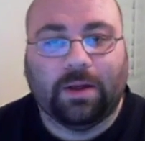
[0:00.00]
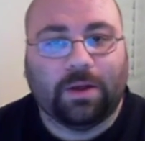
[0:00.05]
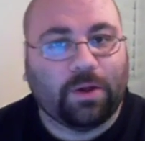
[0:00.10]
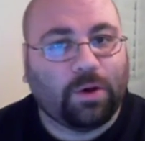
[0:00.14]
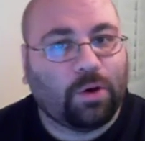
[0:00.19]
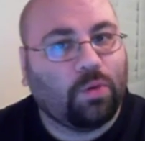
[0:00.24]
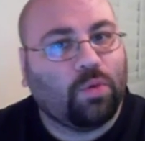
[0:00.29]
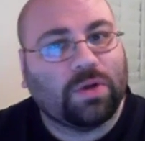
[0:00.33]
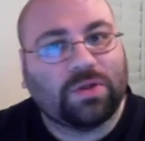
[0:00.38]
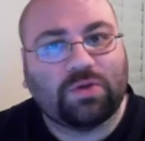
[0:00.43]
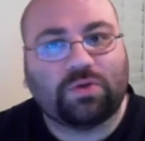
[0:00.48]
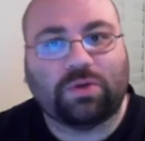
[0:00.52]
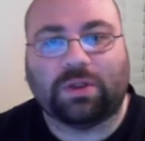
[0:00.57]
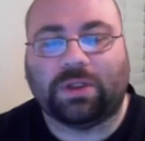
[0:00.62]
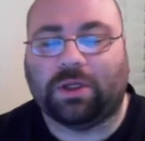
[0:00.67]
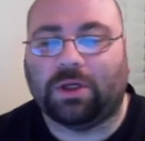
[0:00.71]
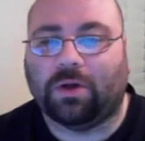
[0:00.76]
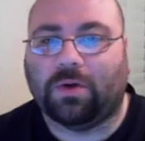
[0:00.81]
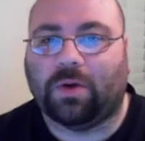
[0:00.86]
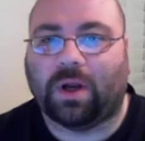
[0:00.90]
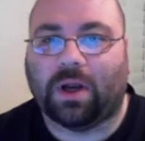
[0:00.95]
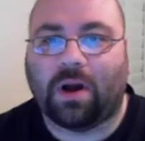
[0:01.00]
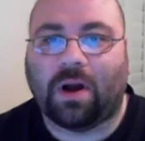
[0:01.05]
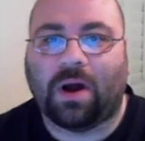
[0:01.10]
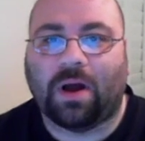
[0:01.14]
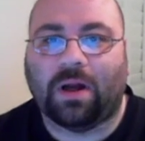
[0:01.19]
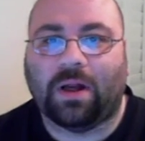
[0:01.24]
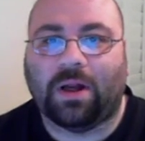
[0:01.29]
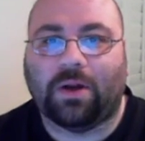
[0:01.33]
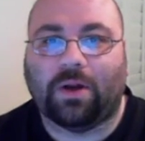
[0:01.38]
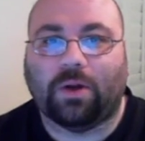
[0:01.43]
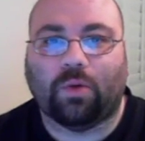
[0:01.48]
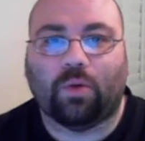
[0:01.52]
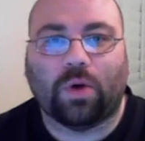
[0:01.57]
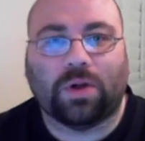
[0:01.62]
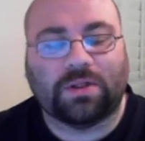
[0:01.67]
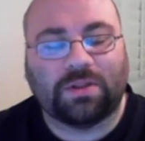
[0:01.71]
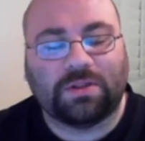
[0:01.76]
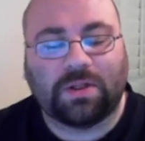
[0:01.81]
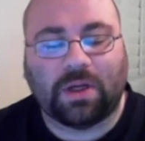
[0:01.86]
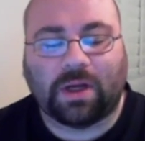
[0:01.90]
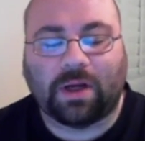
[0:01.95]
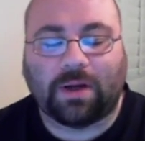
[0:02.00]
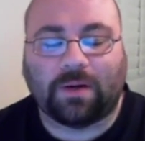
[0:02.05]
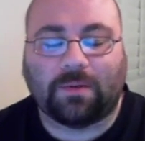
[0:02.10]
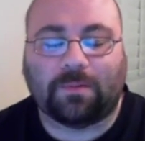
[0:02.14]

What's really going on here? What's